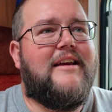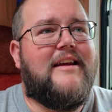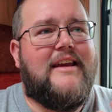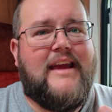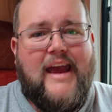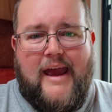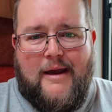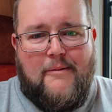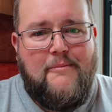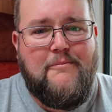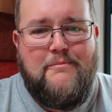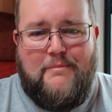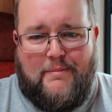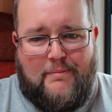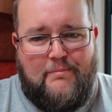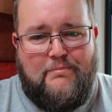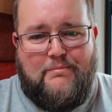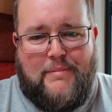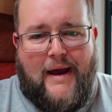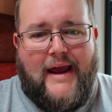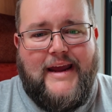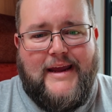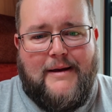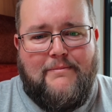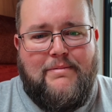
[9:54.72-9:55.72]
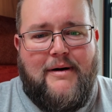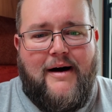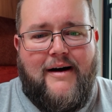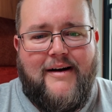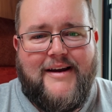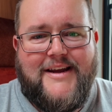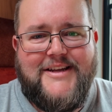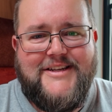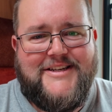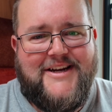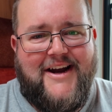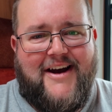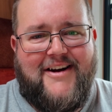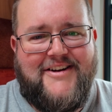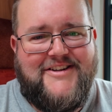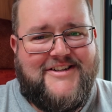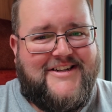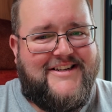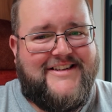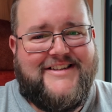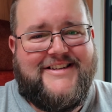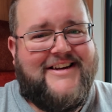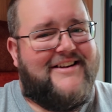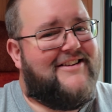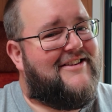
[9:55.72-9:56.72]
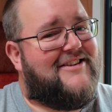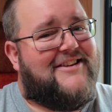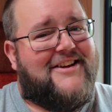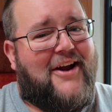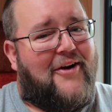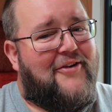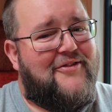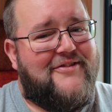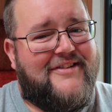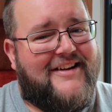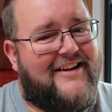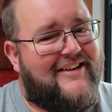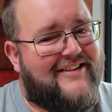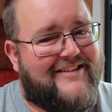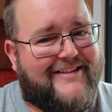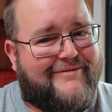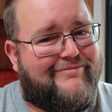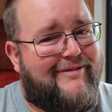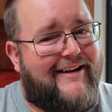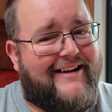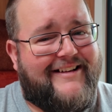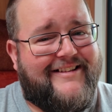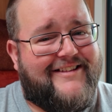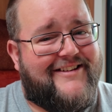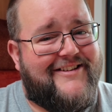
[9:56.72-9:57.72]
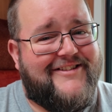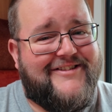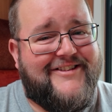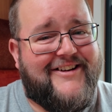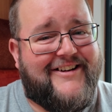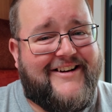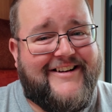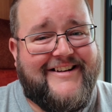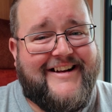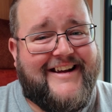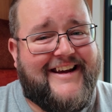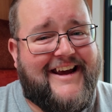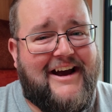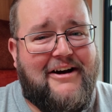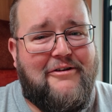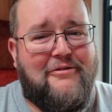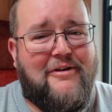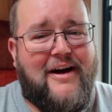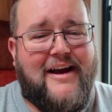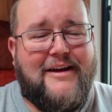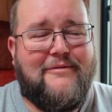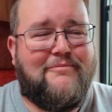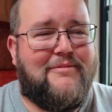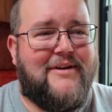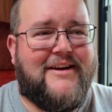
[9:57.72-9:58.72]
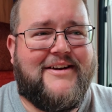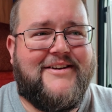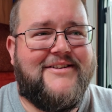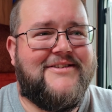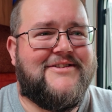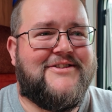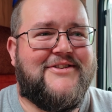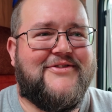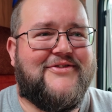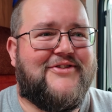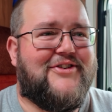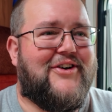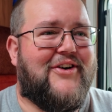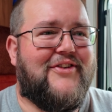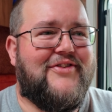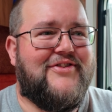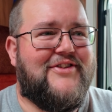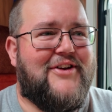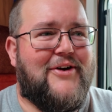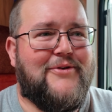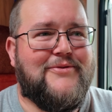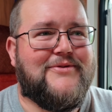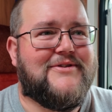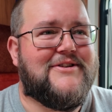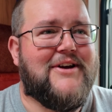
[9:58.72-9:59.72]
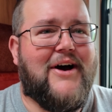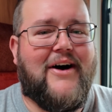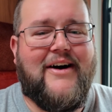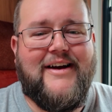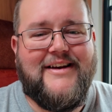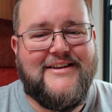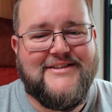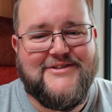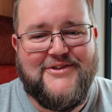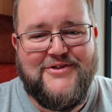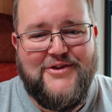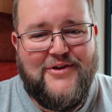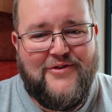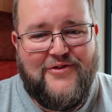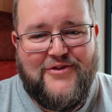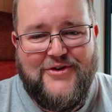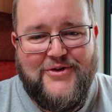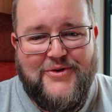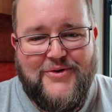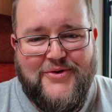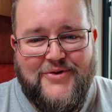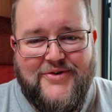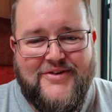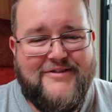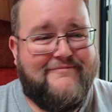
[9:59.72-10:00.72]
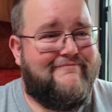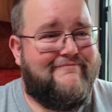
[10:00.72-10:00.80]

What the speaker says: Yeah, pay your parking charges. Don't expect you're going to get away because you've got no tyres on the floor.